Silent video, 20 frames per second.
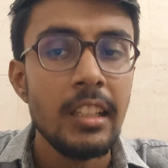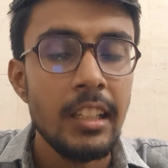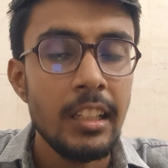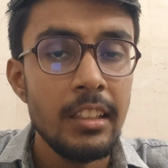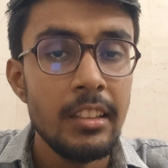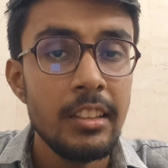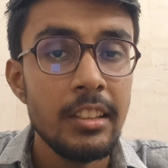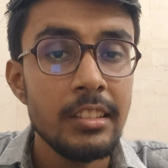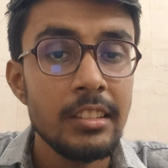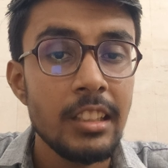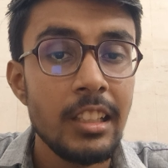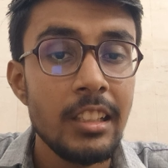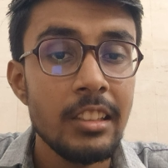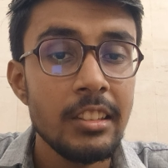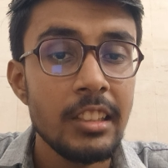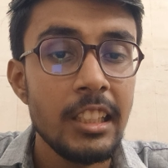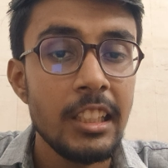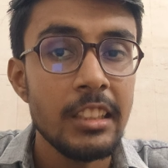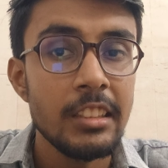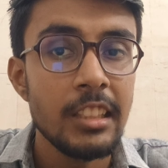it
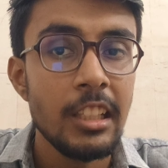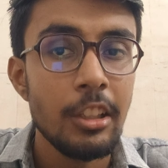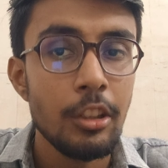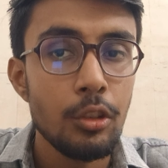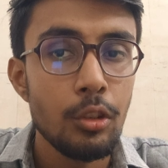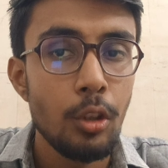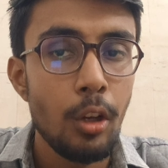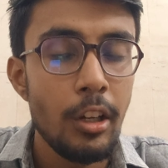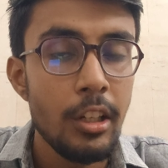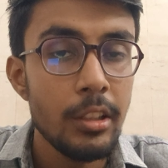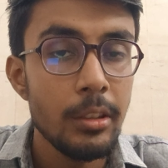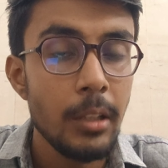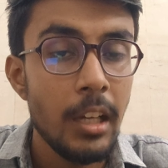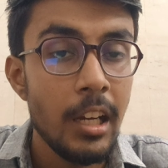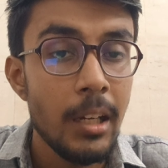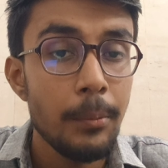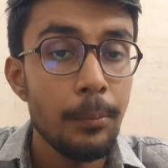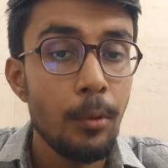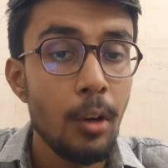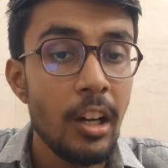results centroids
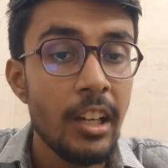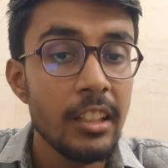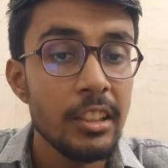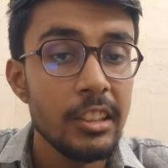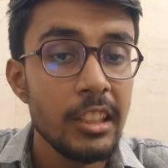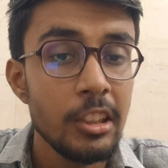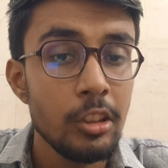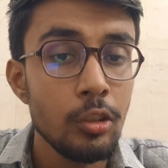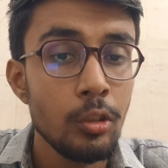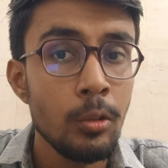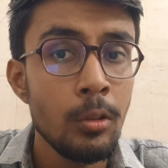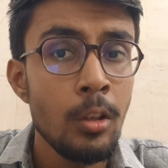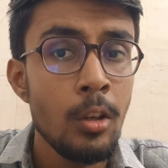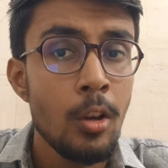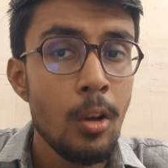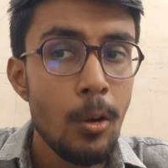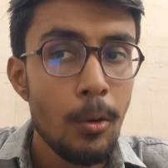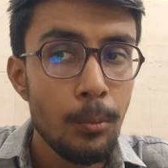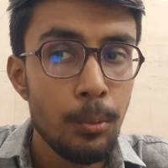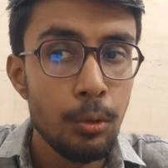are passed
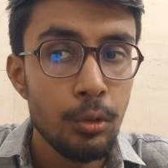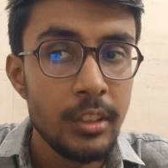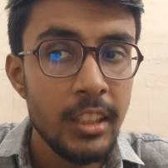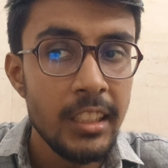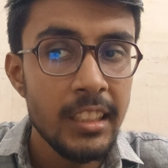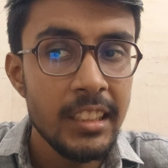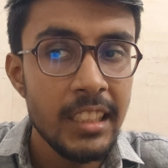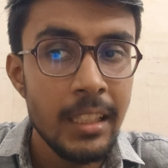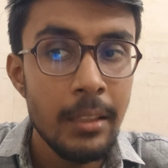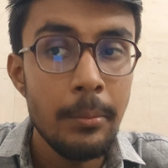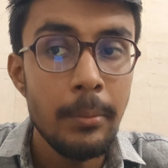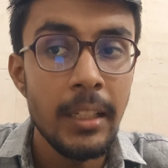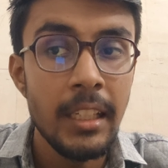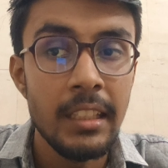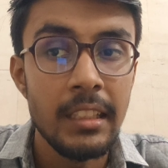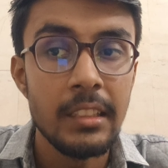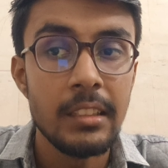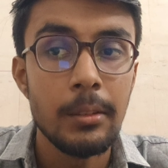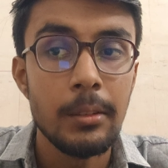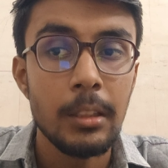into
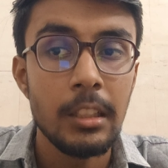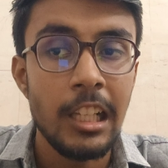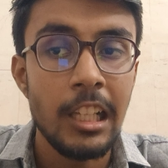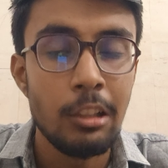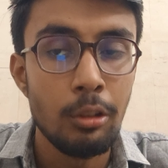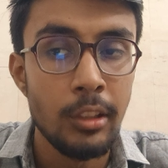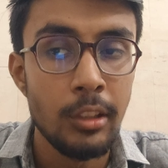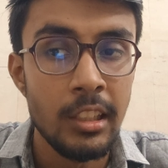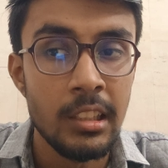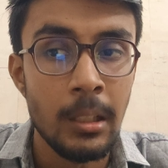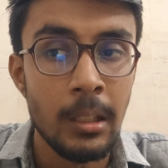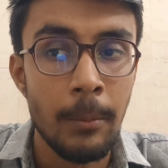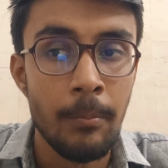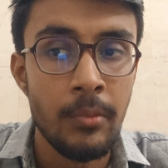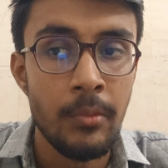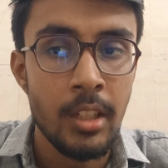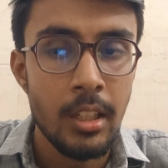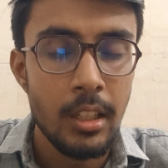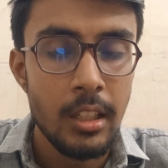Fuji-K-means algorithm.